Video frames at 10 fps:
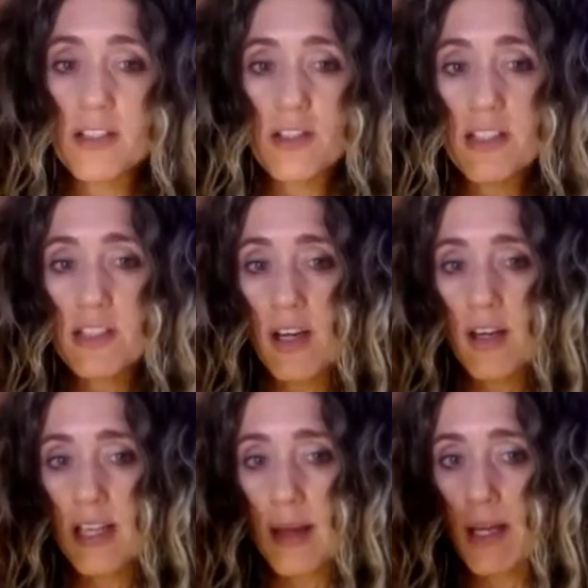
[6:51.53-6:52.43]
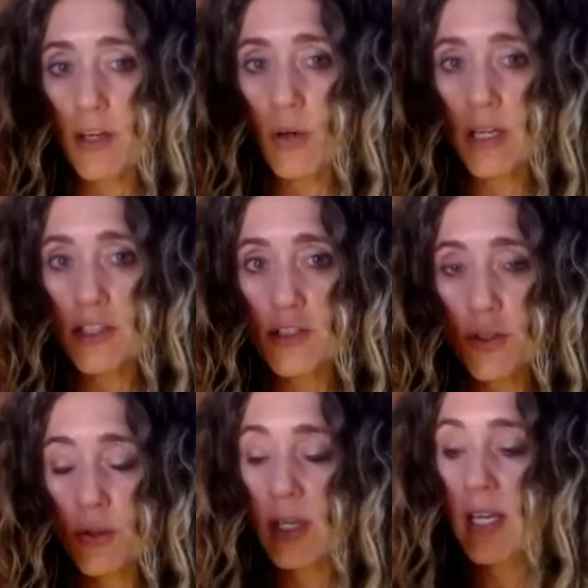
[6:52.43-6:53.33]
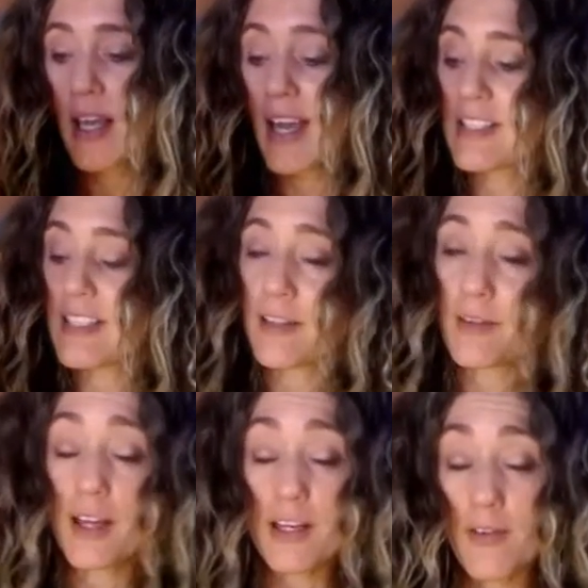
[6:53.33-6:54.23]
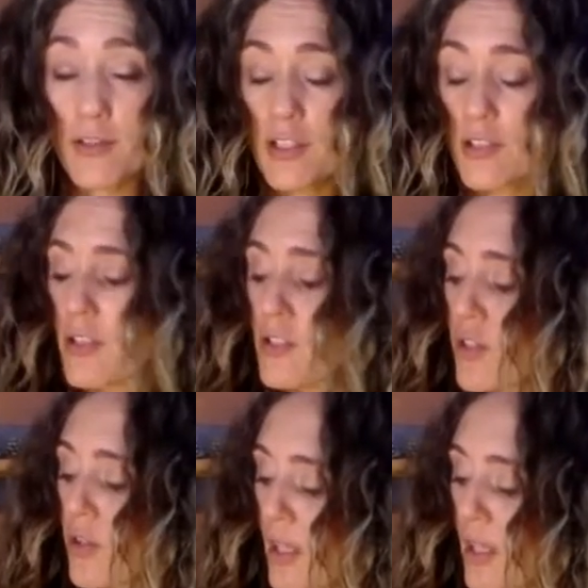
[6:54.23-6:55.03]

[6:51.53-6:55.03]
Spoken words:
So this card came out earlier too. Actually, I have to tell you the truth.